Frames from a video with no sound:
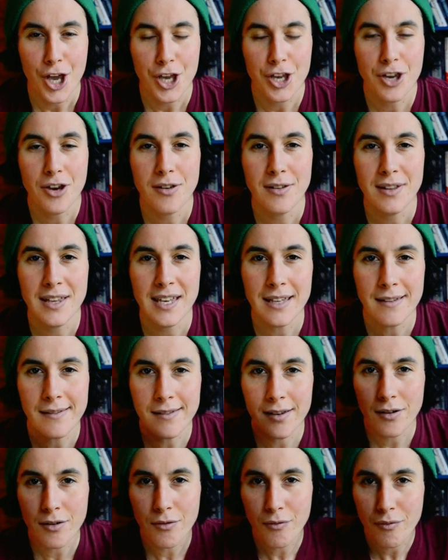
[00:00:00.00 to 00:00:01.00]
you need
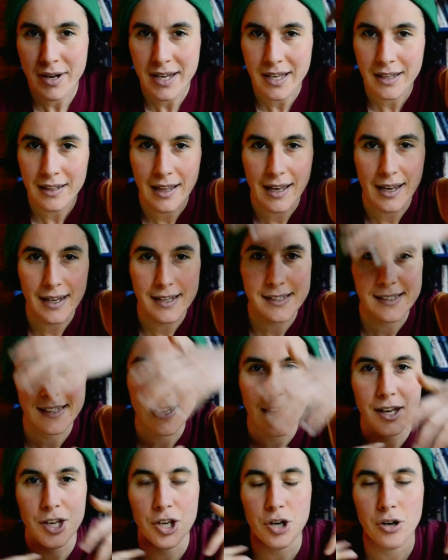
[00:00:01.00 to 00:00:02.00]
to realize
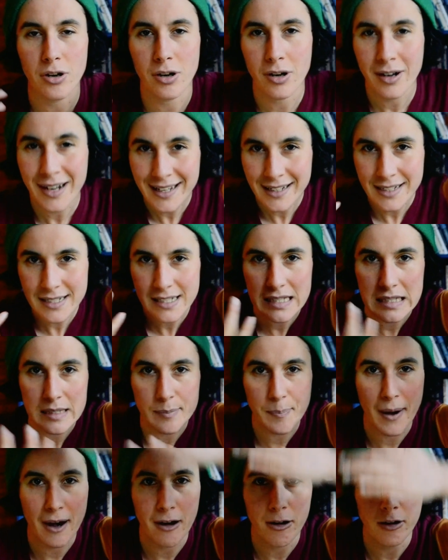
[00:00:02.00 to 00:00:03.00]
that you're in a
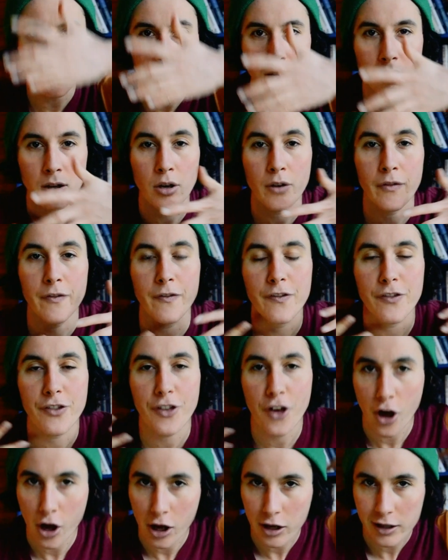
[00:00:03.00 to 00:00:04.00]
spiral of
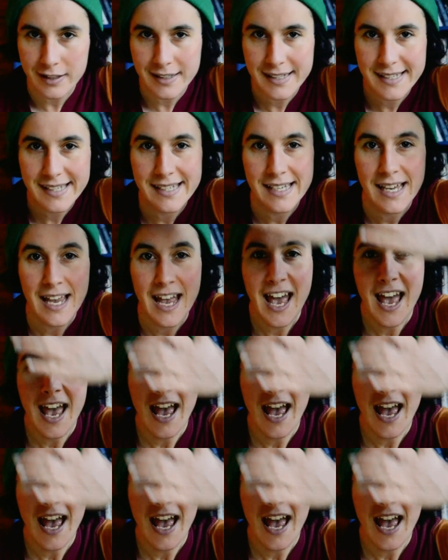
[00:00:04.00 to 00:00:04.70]
thoughts.